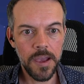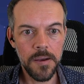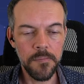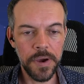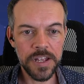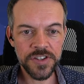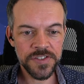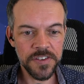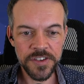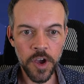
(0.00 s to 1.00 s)
but it just
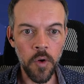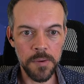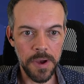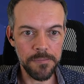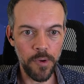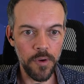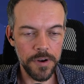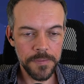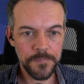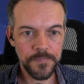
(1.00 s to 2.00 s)
doesn't go on my
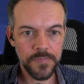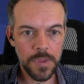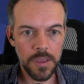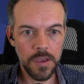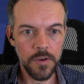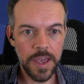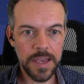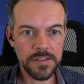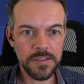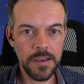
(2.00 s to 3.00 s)
board. Okay,
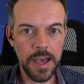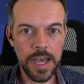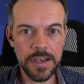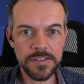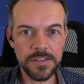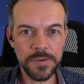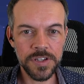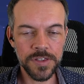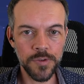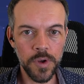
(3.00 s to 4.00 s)
so let me
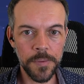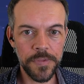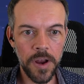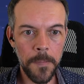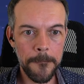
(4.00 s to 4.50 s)
just throw it up there.